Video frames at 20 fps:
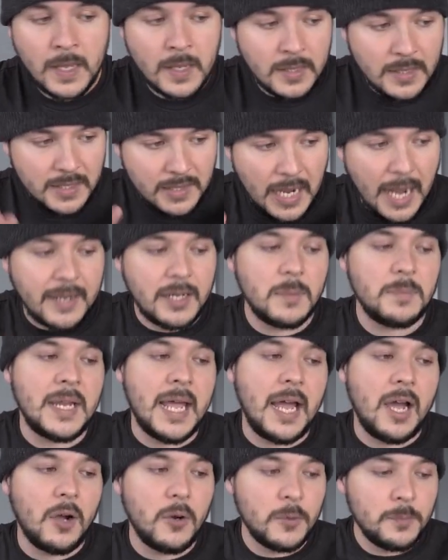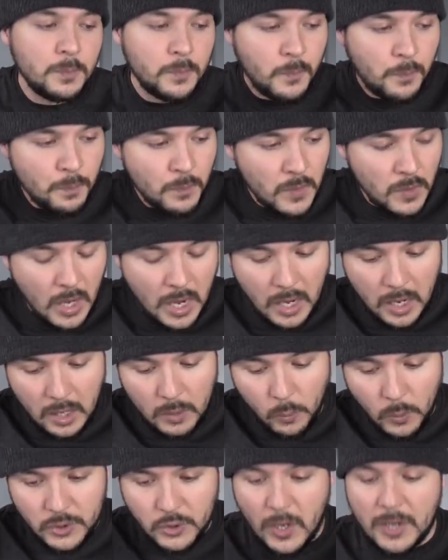Sign up now. Uh,
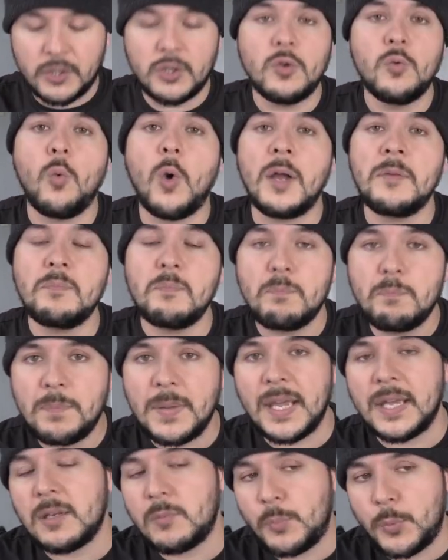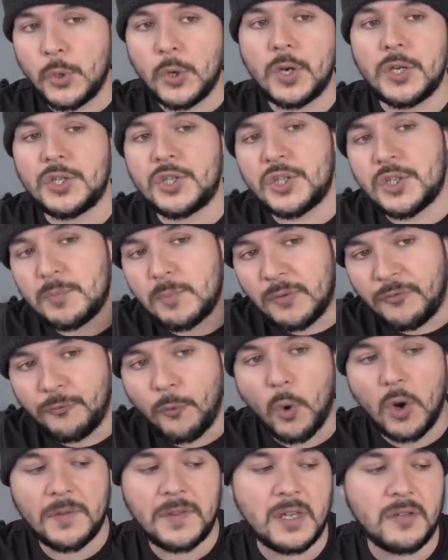we're trying to do one big push
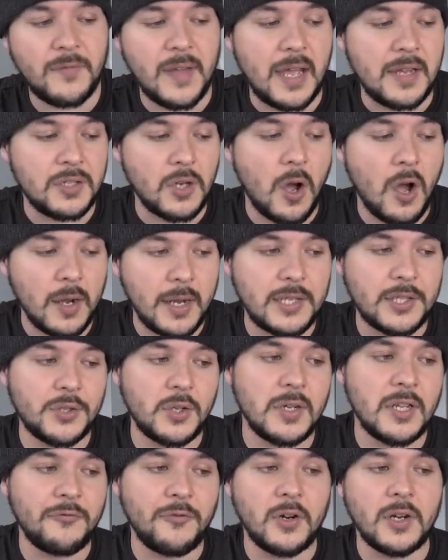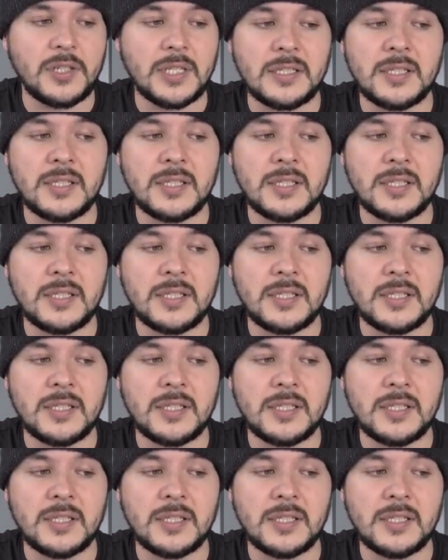before the event, August 31st.